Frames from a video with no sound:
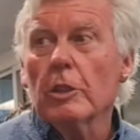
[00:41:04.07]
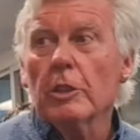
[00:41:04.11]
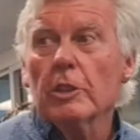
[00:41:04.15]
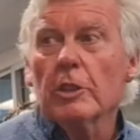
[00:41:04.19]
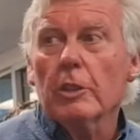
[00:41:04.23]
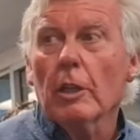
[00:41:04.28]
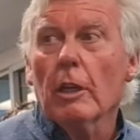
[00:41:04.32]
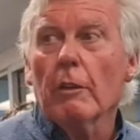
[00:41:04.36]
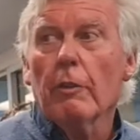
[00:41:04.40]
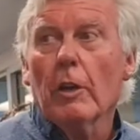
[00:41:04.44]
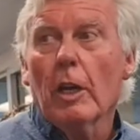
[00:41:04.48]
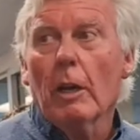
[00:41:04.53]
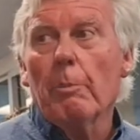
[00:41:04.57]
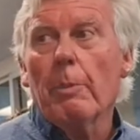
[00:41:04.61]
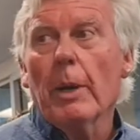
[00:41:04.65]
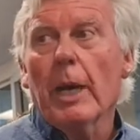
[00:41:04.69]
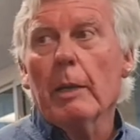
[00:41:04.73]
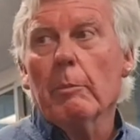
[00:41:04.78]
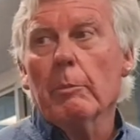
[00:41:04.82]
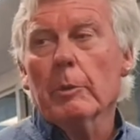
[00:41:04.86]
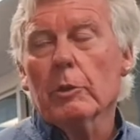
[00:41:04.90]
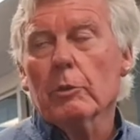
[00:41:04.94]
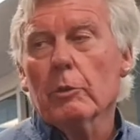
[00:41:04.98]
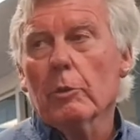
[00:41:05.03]
you to suffer
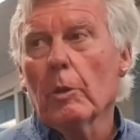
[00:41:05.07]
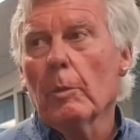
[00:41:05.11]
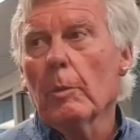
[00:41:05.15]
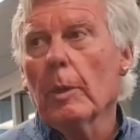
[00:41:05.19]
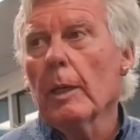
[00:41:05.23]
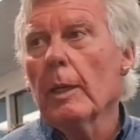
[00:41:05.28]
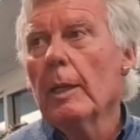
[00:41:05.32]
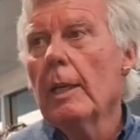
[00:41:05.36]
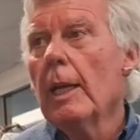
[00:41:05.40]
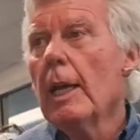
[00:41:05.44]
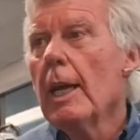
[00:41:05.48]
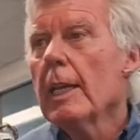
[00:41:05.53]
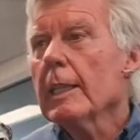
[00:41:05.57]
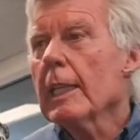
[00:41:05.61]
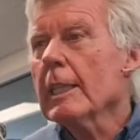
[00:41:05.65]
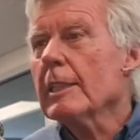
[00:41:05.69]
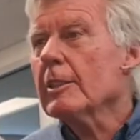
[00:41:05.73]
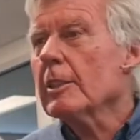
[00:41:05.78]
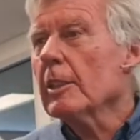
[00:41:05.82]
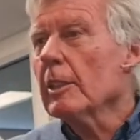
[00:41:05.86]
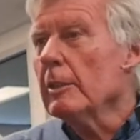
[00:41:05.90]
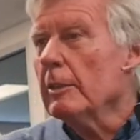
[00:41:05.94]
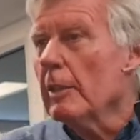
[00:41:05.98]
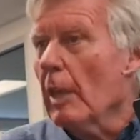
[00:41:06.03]
abandonment, trauma.
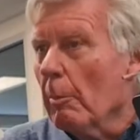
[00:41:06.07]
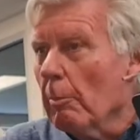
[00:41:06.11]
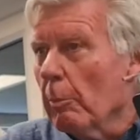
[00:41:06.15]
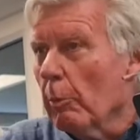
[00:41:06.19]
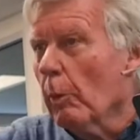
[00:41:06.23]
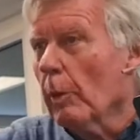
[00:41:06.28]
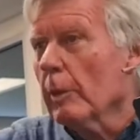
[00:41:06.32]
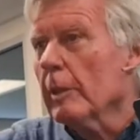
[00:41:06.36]
That's the number